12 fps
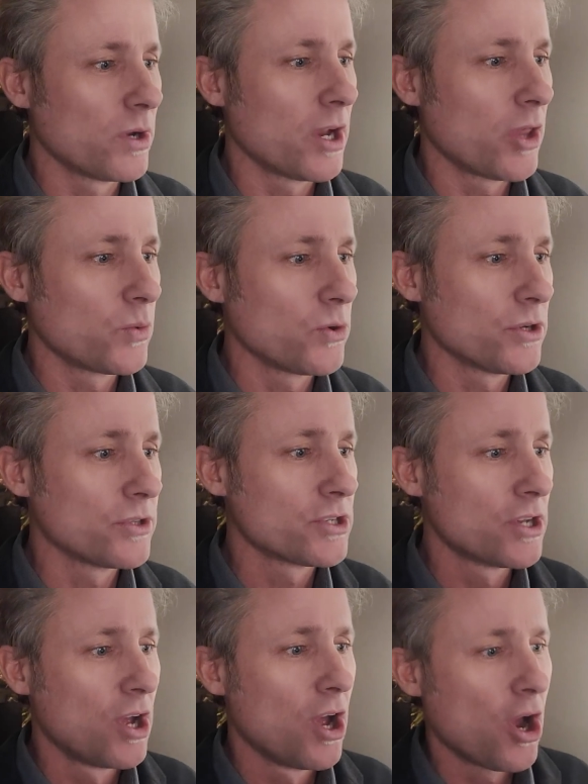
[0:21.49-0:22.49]
In other
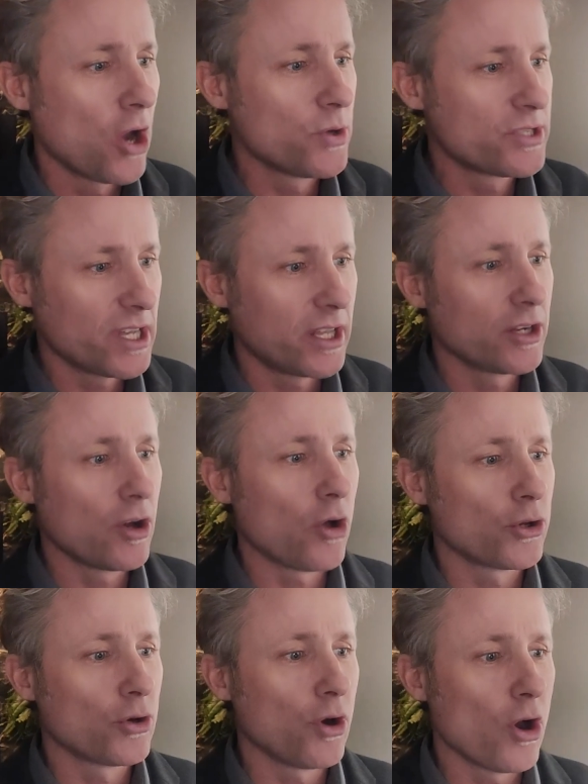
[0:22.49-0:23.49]
words, are you selling
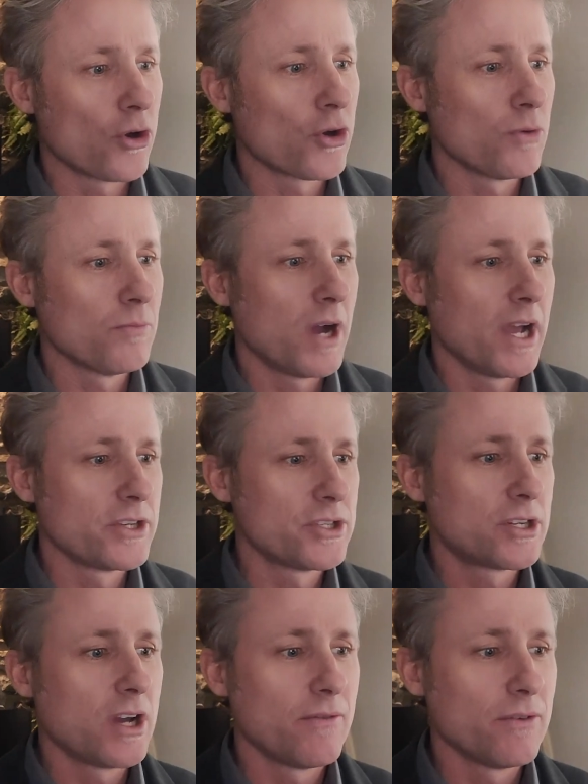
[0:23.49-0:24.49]
all your Argo mined
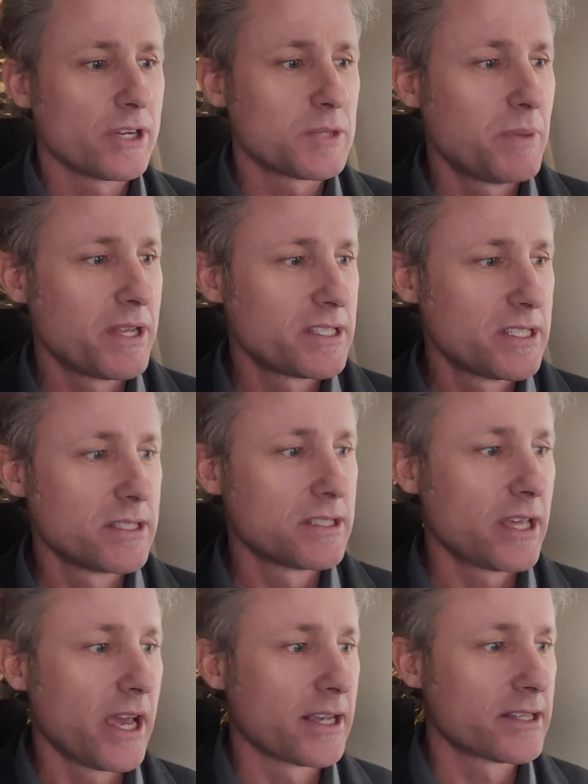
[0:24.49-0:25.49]
to cover
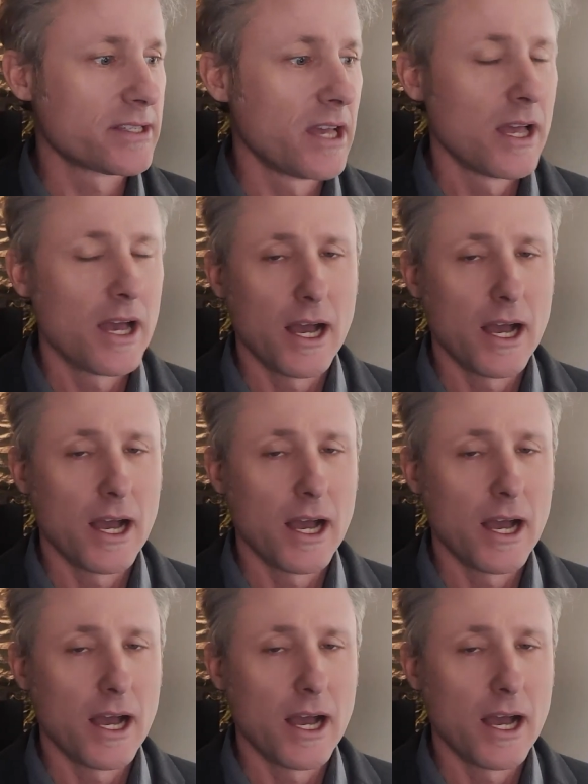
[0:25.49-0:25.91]
expenses? Thanks.